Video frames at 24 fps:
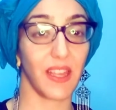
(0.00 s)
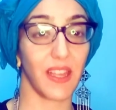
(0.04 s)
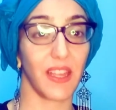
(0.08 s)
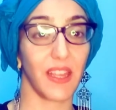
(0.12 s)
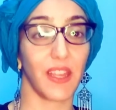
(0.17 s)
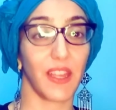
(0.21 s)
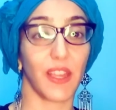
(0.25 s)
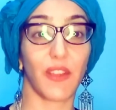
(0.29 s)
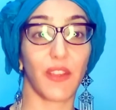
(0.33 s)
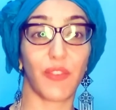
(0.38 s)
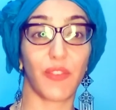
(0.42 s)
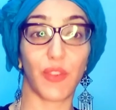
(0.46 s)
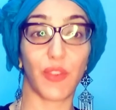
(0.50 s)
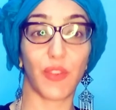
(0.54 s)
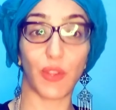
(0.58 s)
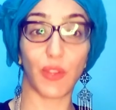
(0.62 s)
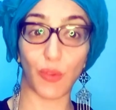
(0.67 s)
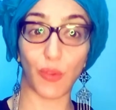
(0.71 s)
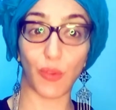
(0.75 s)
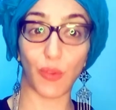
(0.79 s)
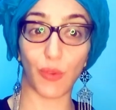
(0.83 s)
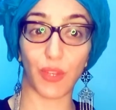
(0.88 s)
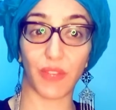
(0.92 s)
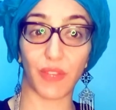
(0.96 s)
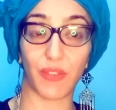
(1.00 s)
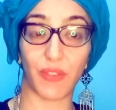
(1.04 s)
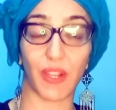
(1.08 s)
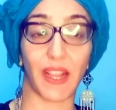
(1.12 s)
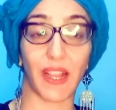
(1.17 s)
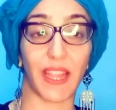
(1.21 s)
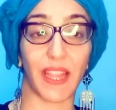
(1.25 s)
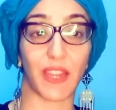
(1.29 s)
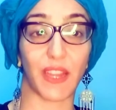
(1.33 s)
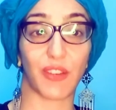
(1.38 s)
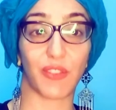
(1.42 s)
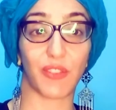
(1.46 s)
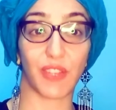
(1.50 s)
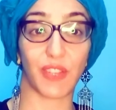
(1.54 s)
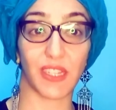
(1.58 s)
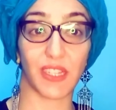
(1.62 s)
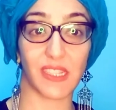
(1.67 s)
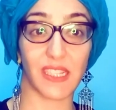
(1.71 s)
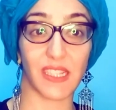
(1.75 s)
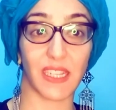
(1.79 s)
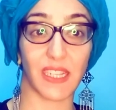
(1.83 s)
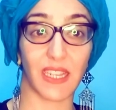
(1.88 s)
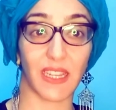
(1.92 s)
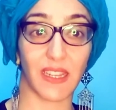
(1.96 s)
If you don't even like
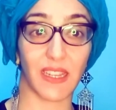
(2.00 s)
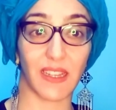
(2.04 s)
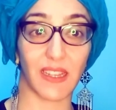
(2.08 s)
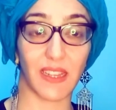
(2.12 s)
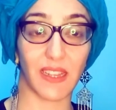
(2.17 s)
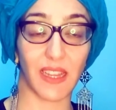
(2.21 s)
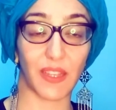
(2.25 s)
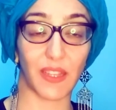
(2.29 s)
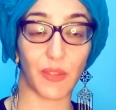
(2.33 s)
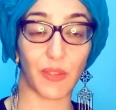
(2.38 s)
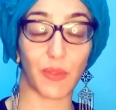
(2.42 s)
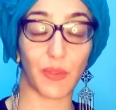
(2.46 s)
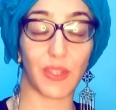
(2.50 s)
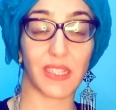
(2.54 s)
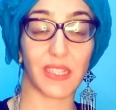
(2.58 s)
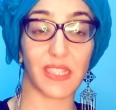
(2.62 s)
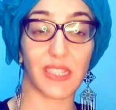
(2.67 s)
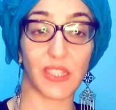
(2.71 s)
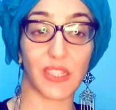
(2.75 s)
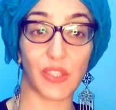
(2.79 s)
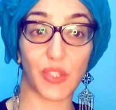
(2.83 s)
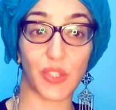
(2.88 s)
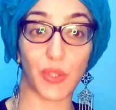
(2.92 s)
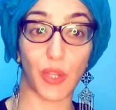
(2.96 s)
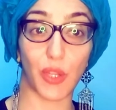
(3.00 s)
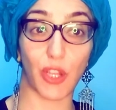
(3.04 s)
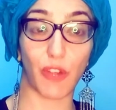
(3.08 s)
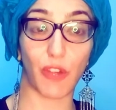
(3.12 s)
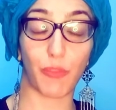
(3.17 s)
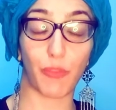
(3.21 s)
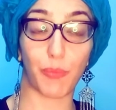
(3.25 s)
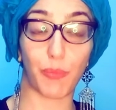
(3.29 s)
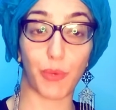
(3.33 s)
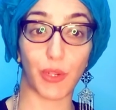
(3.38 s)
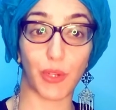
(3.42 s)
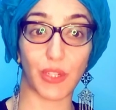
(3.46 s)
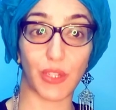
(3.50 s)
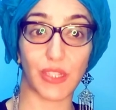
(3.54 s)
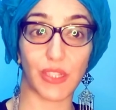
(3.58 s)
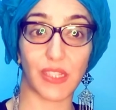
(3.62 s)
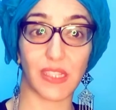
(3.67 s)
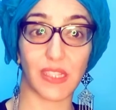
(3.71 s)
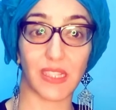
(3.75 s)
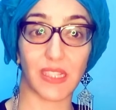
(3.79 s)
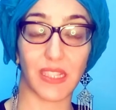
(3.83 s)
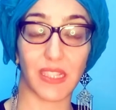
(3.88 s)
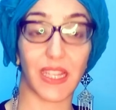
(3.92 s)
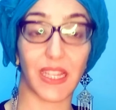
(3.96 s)
reading and you listen to a lot of books,
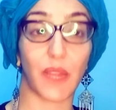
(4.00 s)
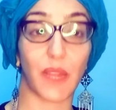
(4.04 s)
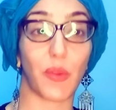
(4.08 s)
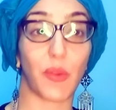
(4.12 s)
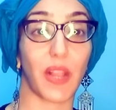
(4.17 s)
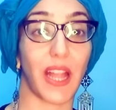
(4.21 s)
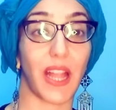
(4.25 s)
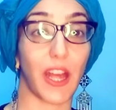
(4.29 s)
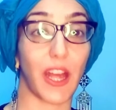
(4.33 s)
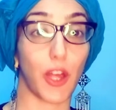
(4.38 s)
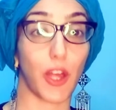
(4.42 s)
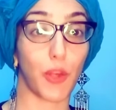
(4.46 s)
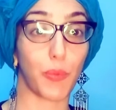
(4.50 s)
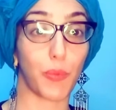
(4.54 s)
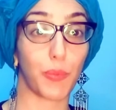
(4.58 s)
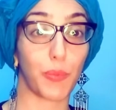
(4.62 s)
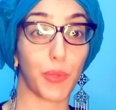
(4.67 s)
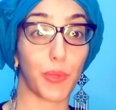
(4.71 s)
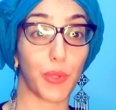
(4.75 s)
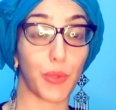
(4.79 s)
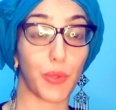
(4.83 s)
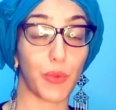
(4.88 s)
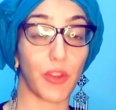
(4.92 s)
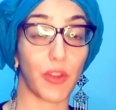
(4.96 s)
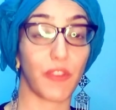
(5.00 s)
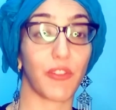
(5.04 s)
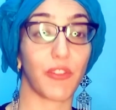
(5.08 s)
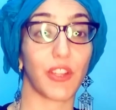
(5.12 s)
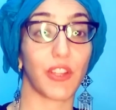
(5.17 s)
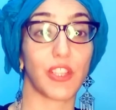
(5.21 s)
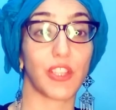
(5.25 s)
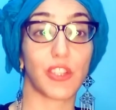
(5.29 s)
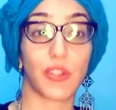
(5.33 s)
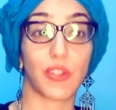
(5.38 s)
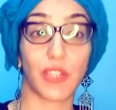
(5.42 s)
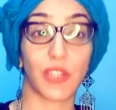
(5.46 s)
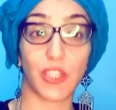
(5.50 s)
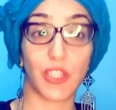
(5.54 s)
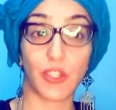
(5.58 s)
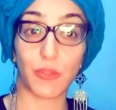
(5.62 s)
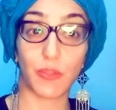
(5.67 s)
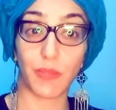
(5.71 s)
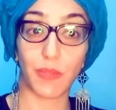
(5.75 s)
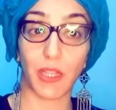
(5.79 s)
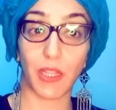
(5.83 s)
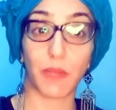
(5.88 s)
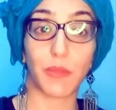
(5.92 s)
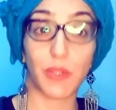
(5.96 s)
they will help you eventually to be
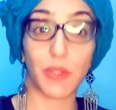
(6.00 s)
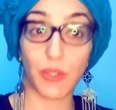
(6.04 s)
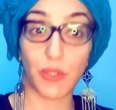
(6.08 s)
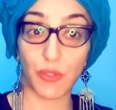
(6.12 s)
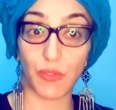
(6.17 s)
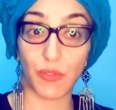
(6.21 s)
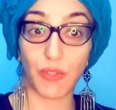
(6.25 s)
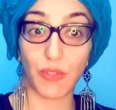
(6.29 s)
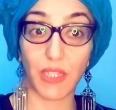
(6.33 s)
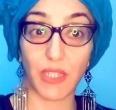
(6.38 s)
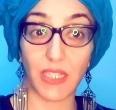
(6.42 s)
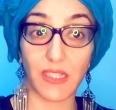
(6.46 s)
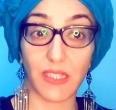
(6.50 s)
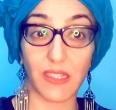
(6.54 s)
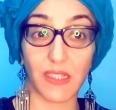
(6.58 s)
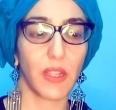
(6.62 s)
able to read.